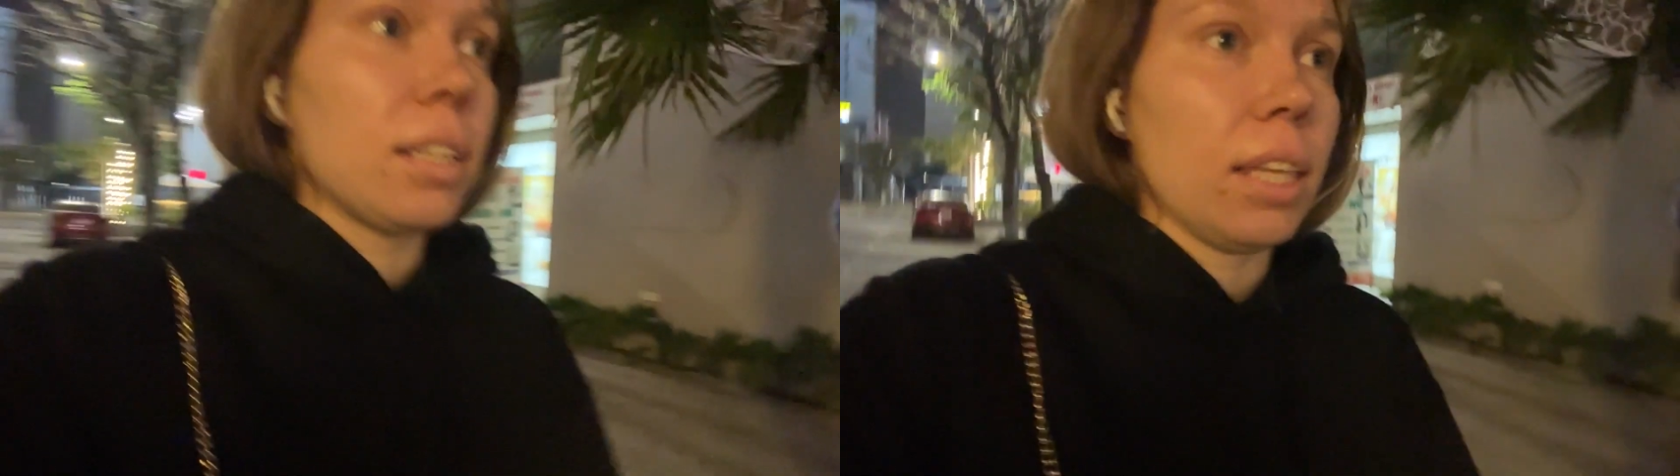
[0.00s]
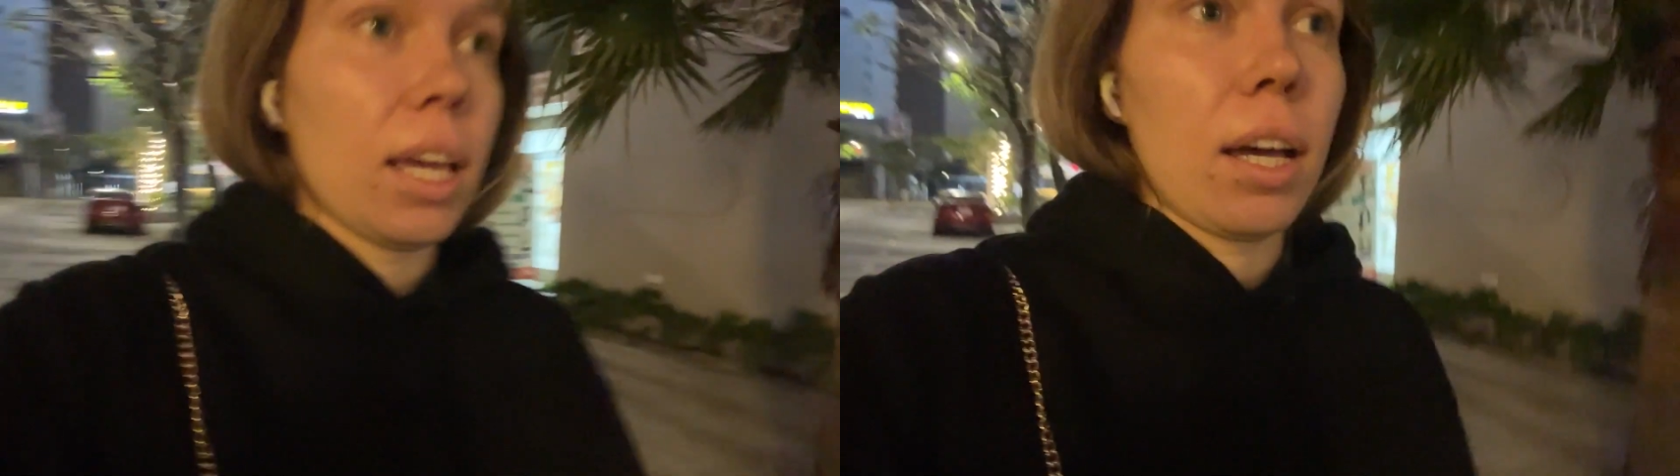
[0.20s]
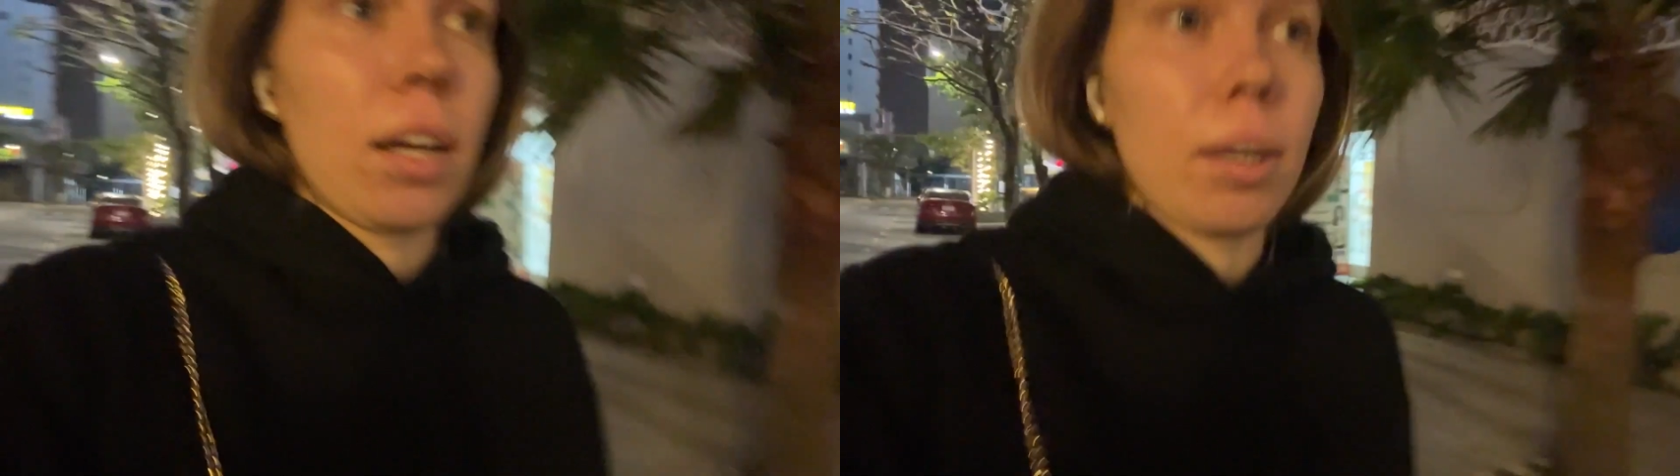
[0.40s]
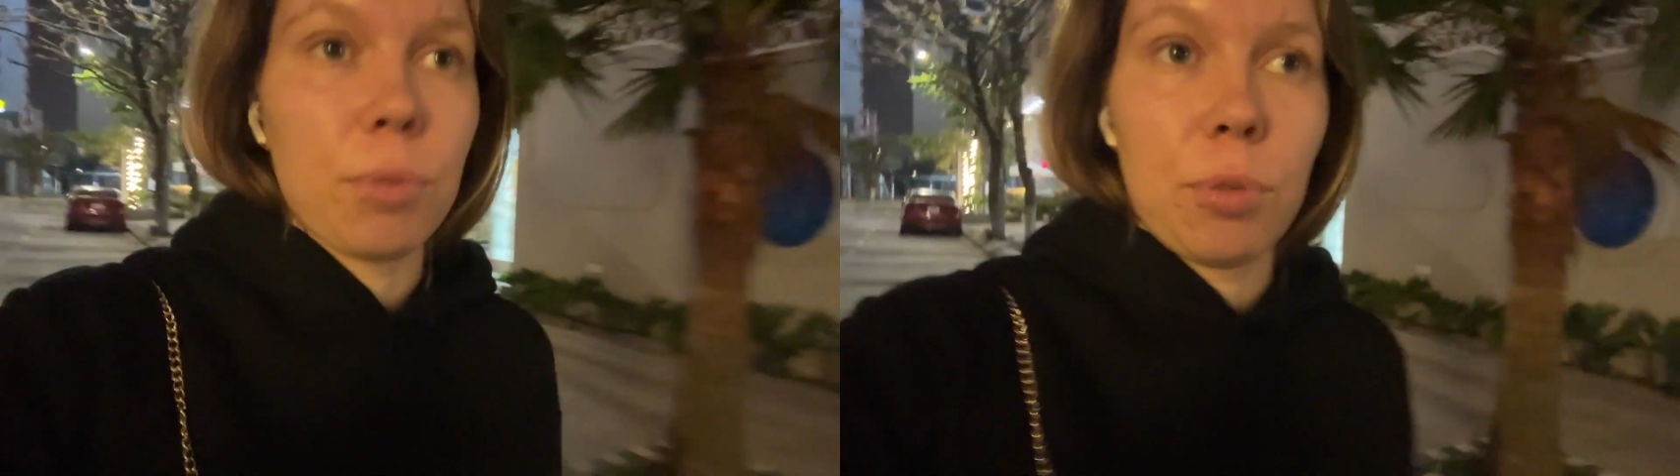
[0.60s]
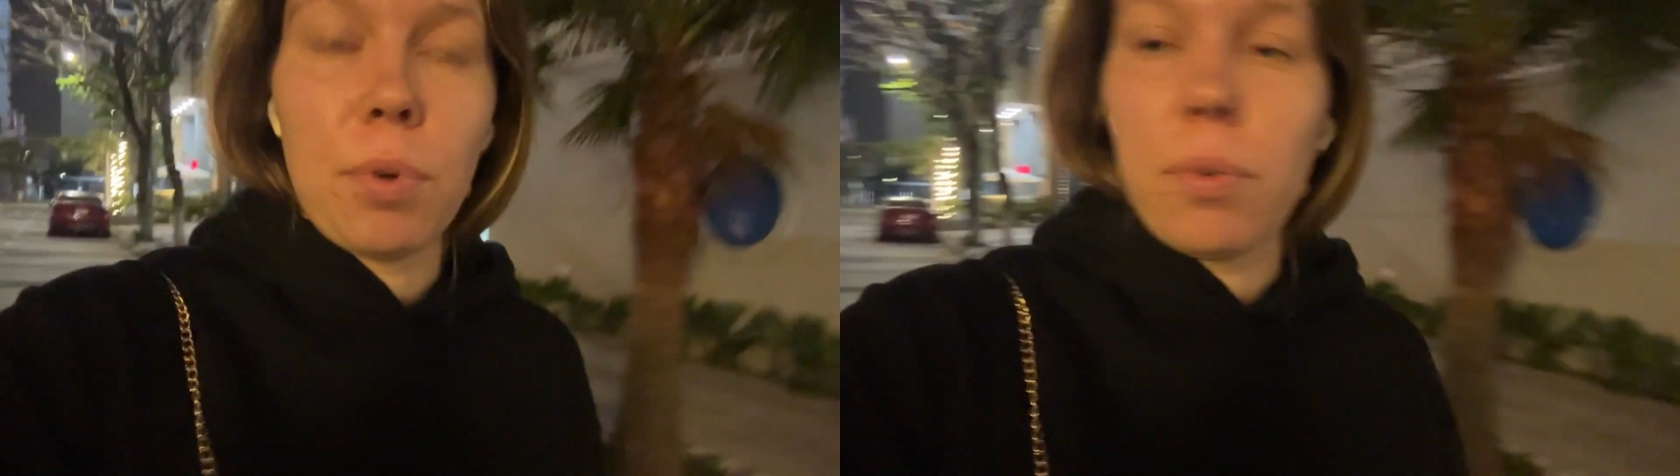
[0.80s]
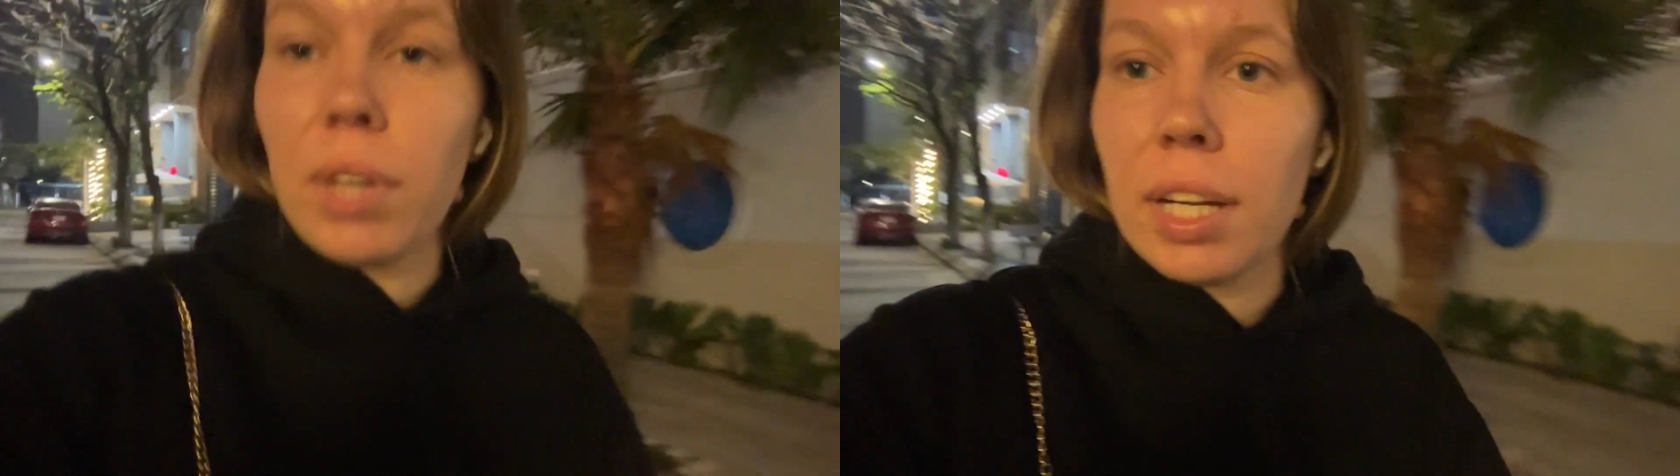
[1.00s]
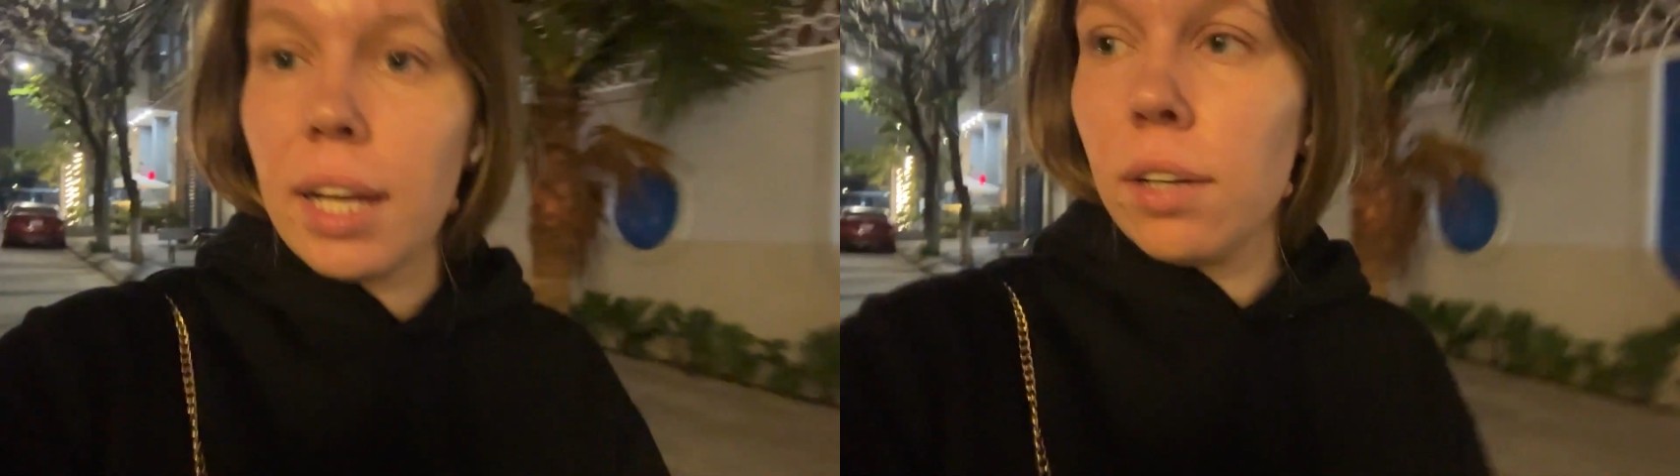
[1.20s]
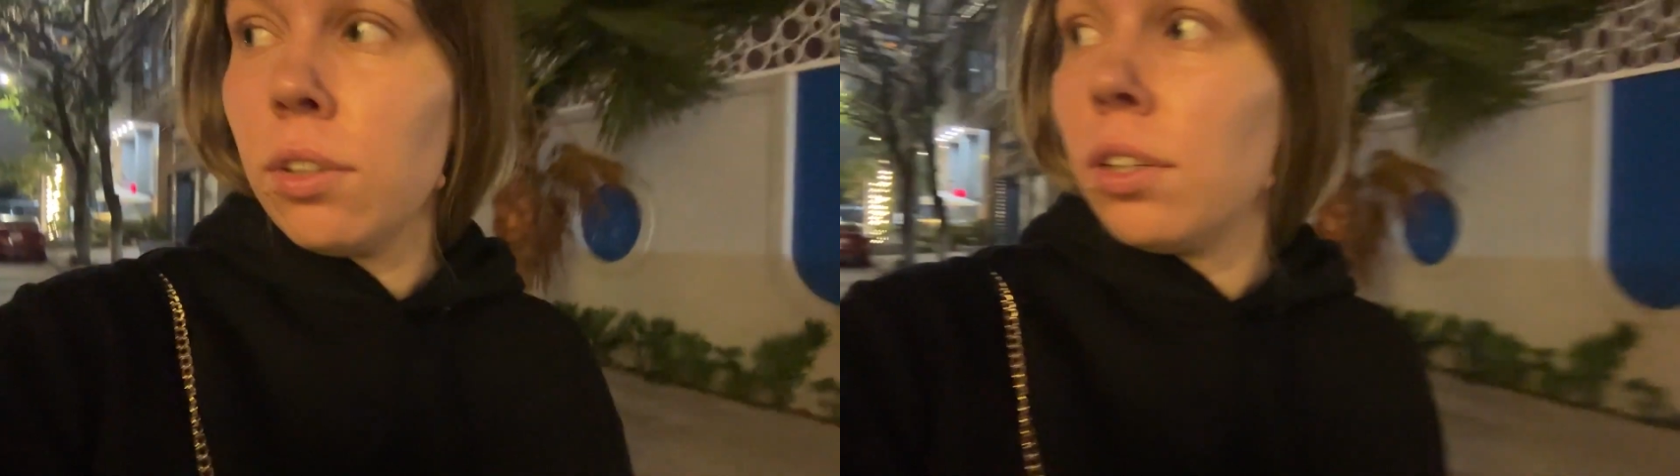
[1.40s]
yeah I'm on my way
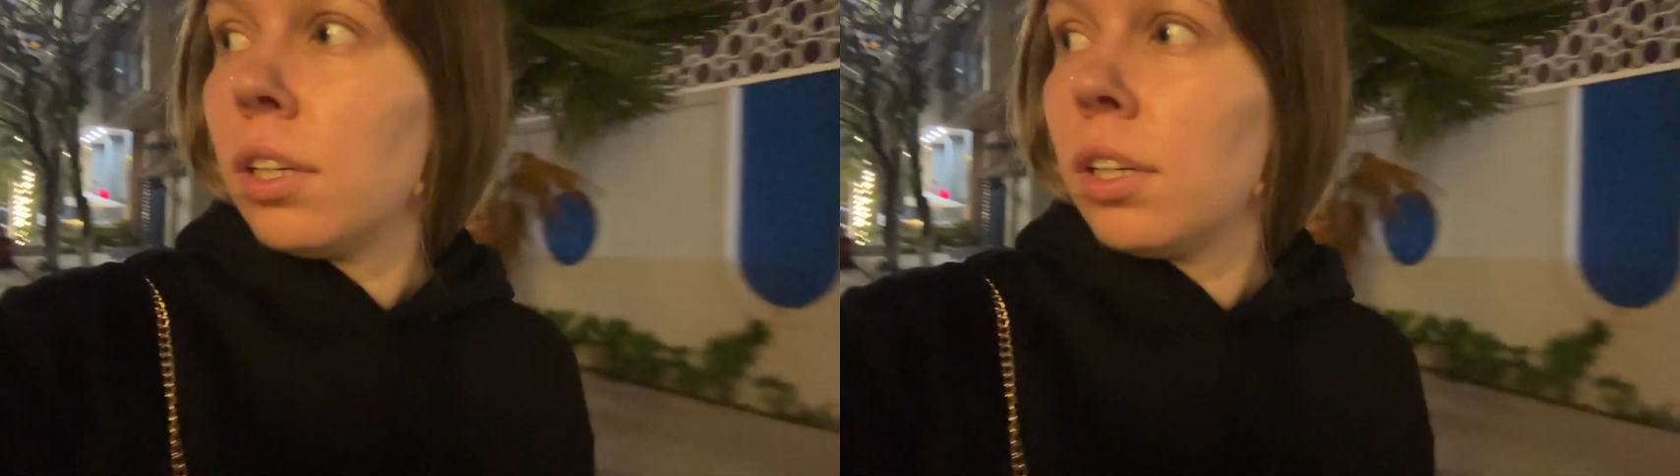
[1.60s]
now